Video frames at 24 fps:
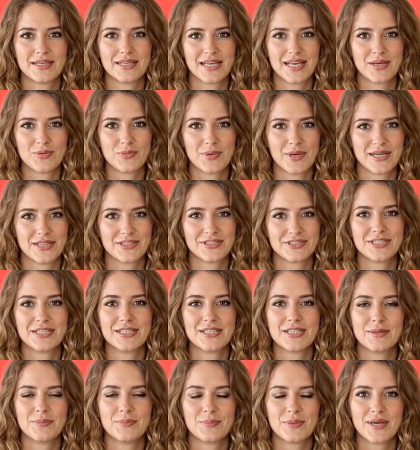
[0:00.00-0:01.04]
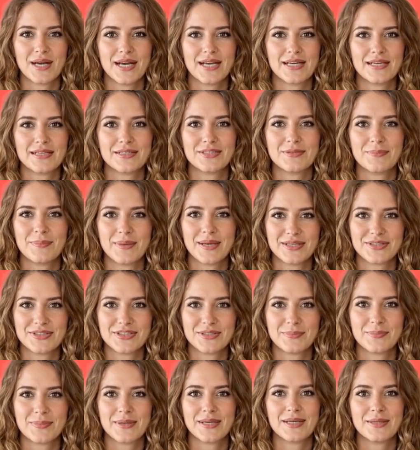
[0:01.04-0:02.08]
KYC compliance by
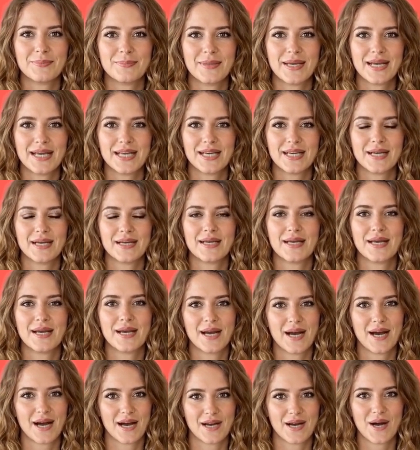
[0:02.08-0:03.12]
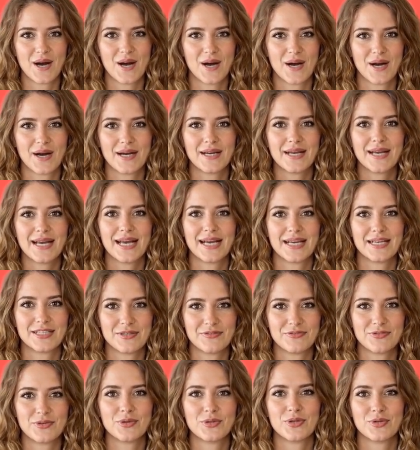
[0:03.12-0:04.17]
submitting PAN, Aadhaar, and a
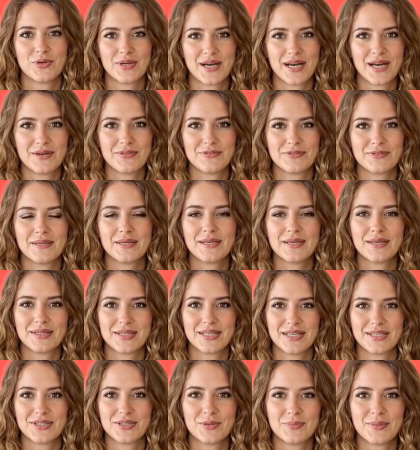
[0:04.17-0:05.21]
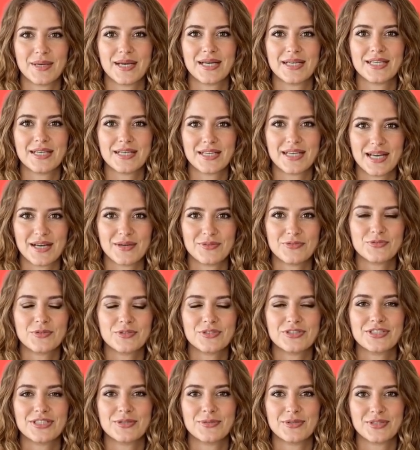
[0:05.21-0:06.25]
photograph. Link your bank account for
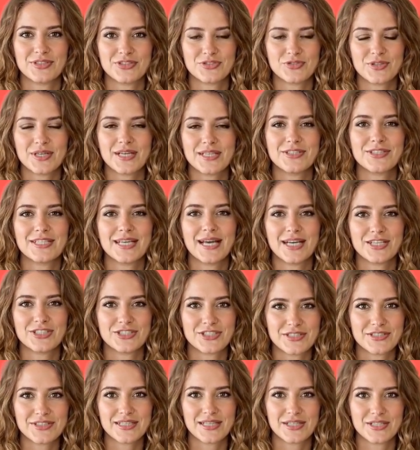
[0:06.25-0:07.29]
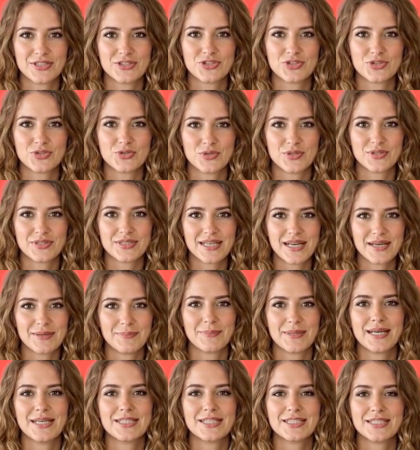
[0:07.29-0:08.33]
seamless transactions and ensure net
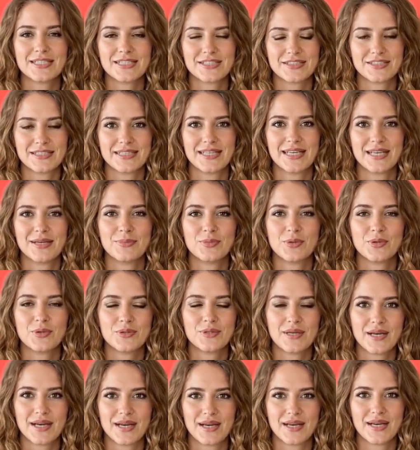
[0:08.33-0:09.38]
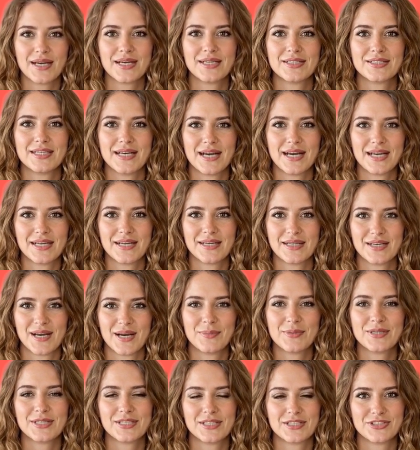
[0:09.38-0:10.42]
banking is enabled. Assign a
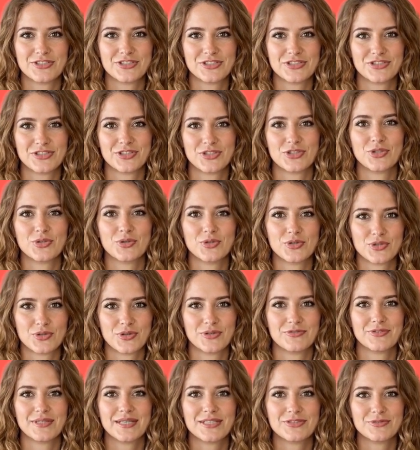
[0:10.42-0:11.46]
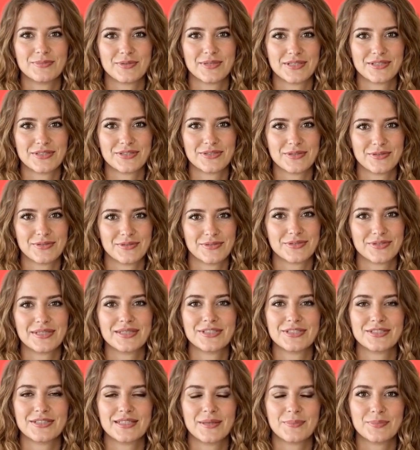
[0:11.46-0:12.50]
nominee to secure your investments.
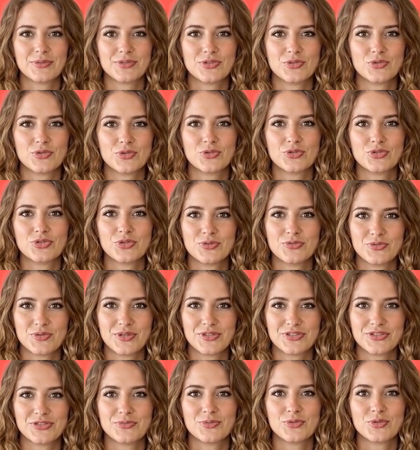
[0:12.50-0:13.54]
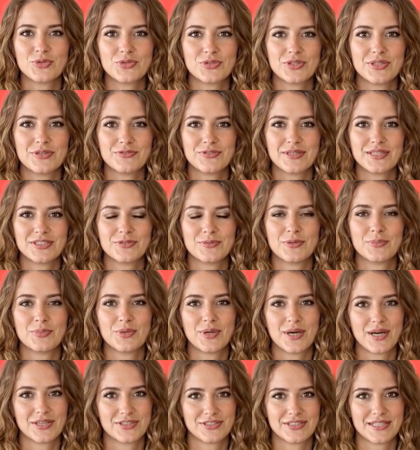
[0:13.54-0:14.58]
This step is crucial for a smooth investment
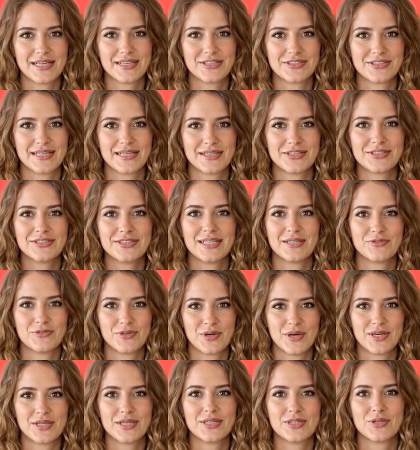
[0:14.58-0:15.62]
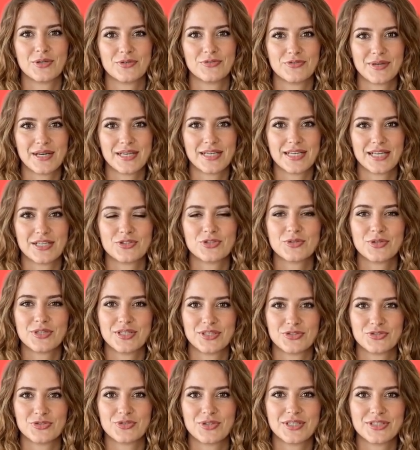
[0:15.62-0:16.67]
process and safeguarding your financial
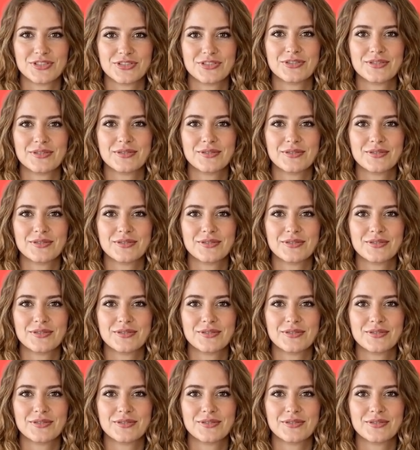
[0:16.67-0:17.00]
interests.